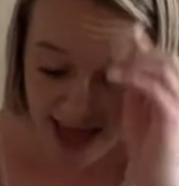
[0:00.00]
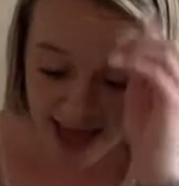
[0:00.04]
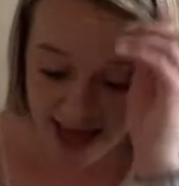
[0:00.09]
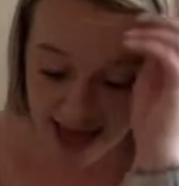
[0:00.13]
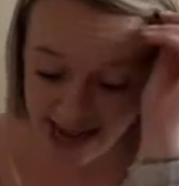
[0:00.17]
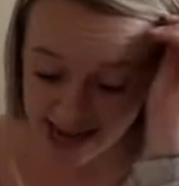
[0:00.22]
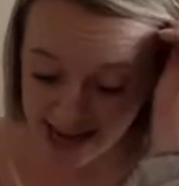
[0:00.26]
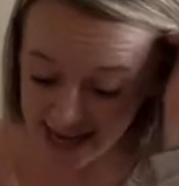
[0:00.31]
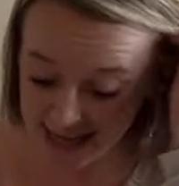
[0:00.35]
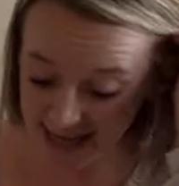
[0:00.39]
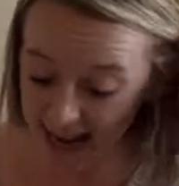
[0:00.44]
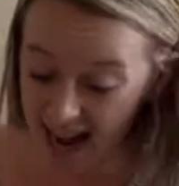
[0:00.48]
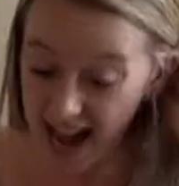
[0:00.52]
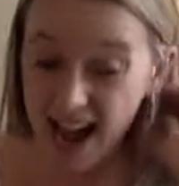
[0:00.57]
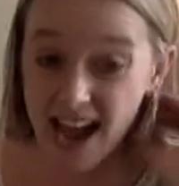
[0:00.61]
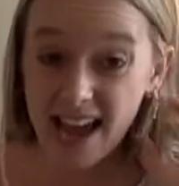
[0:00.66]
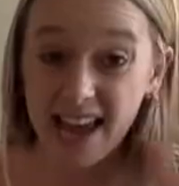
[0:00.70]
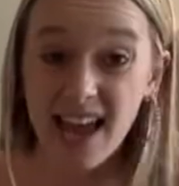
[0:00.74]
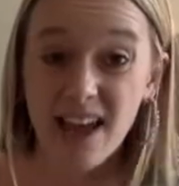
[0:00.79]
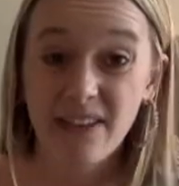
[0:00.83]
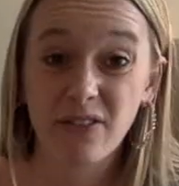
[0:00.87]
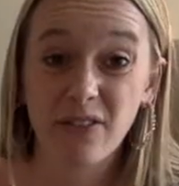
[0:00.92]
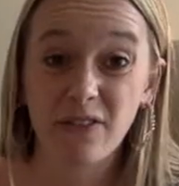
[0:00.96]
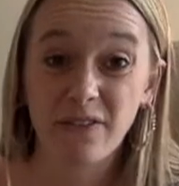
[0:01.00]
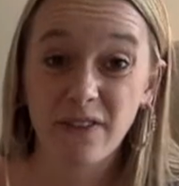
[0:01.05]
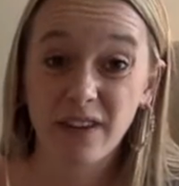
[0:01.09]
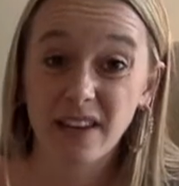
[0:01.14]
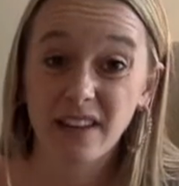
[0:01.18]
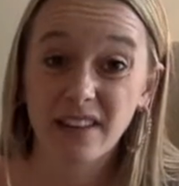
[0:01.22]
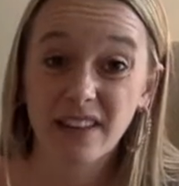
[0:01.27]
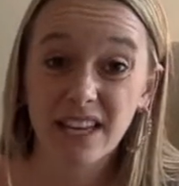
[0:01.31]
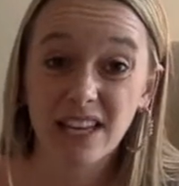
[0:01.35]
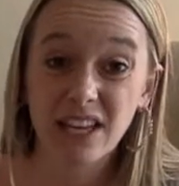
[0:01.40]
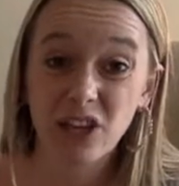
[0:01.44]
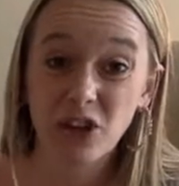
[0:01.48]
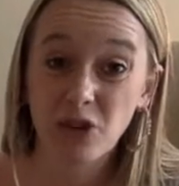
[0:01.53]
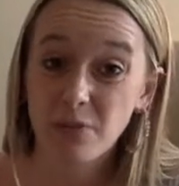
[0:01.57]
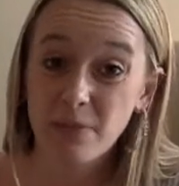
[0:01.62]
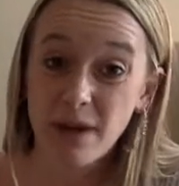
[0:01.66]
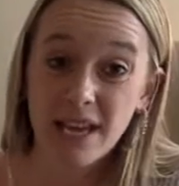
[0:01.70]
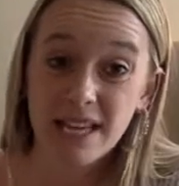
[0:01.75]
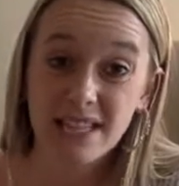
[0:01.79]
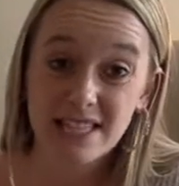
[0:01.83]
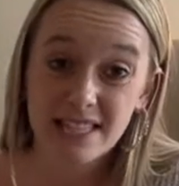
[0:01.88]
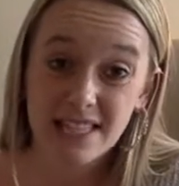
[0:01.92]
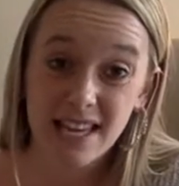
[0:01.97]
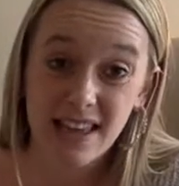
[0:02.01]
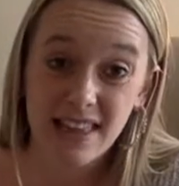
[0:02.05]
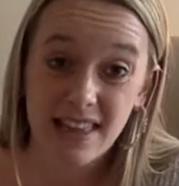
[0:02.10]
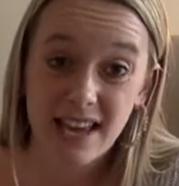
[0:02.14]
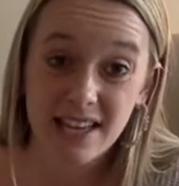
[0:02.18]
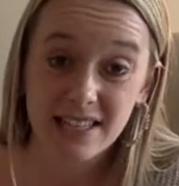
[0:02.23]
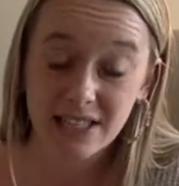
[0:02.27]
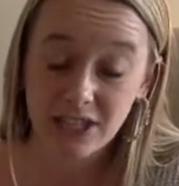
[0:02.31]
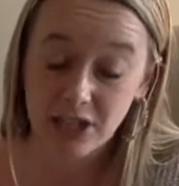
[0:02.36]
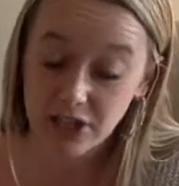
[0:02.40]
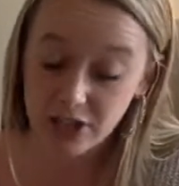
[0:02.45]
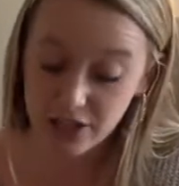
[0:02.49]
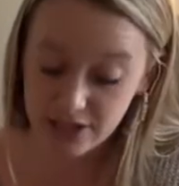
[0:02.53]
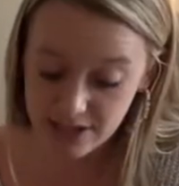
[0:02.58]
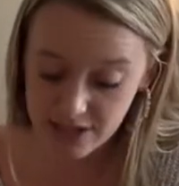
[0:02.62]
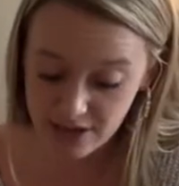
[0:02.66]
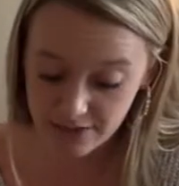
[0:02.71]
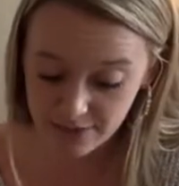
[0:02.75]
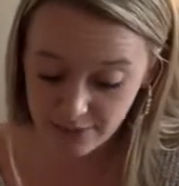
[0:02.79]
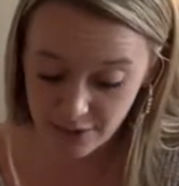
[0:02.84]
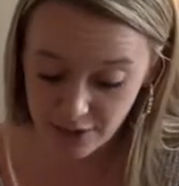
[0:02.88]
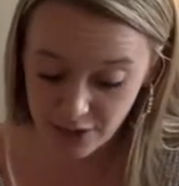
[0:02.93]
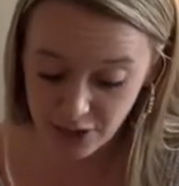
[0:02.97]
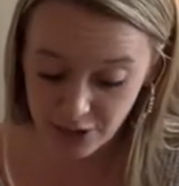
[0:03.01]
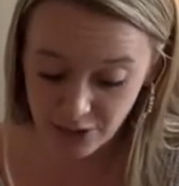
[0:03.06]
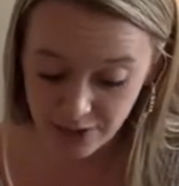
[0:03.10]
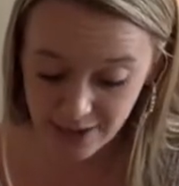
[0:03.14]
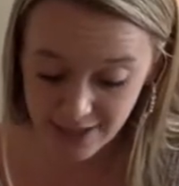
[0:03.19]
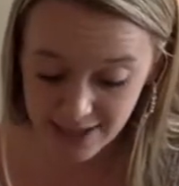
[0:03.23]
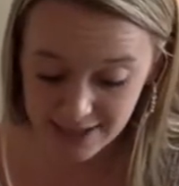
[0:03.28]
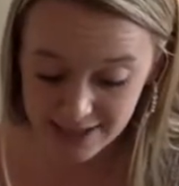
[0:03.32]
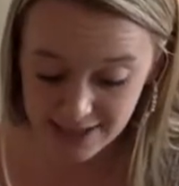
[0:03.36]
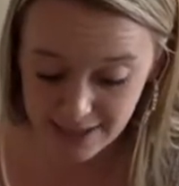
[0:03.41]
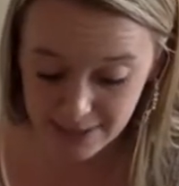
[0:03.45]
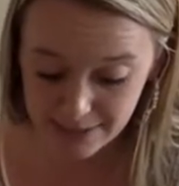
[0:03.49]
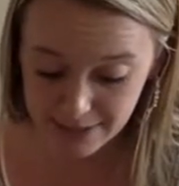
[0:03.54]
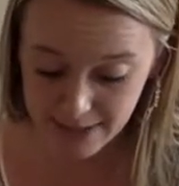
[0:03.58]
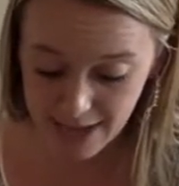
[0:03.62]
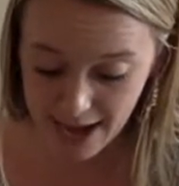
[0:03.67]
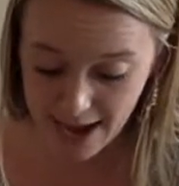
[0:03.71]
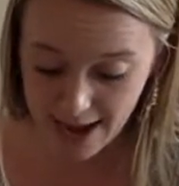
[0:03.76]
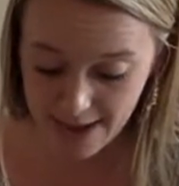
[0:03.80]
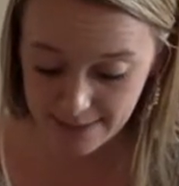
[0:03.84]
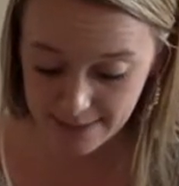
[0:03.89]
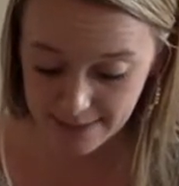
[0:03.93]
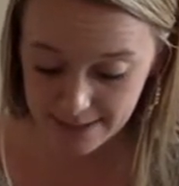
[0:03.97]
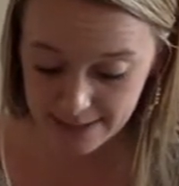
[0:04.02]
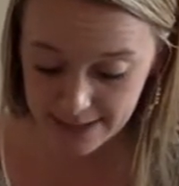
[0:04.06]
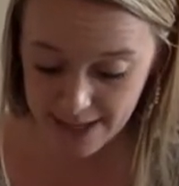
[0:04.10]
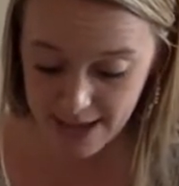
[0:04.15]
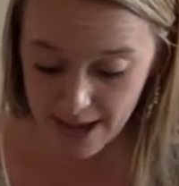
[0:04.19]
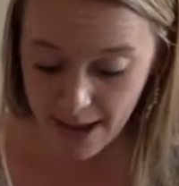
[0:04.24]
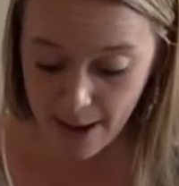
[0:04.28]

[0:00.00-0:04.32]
And I have a feeling you might say that to yourself when you read sometimes.